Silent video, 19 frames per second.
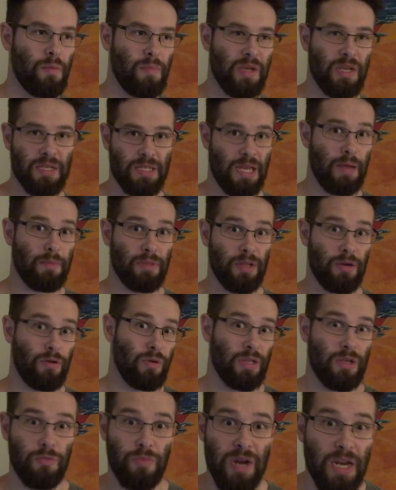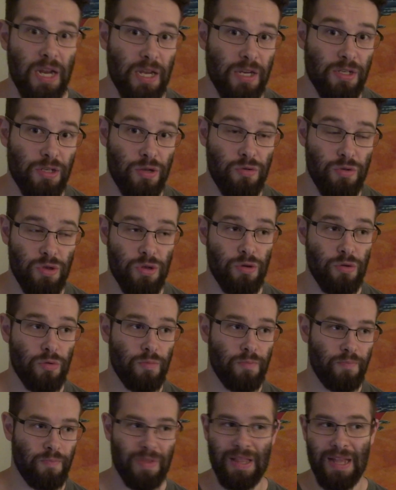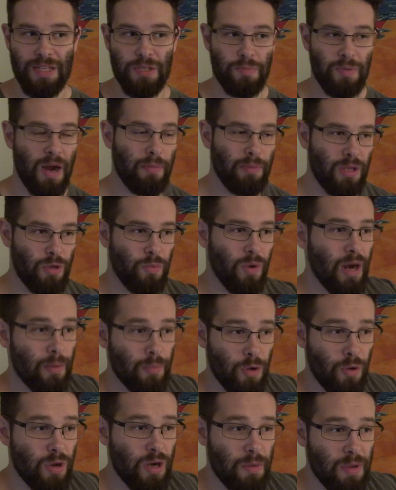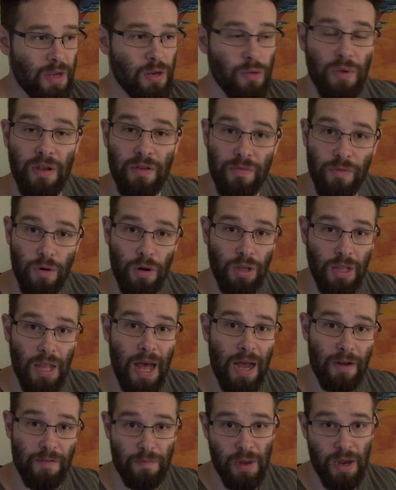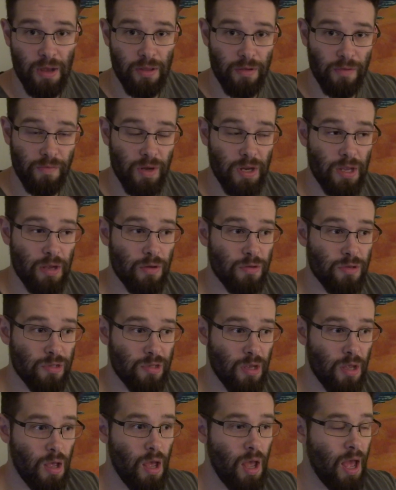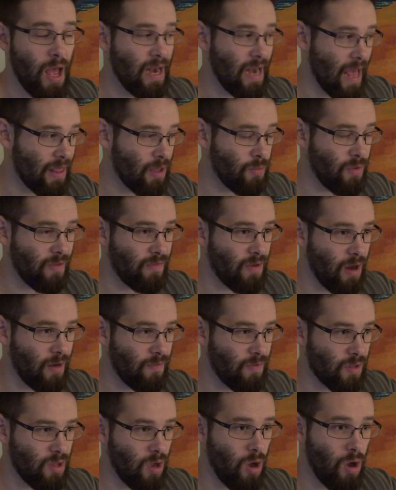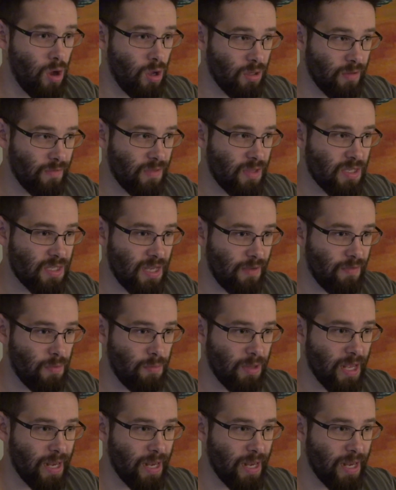because I'm literally reading to you. And that's probably what I'm going to be doing for a lot of my other videos. Now that we've covered all of the seven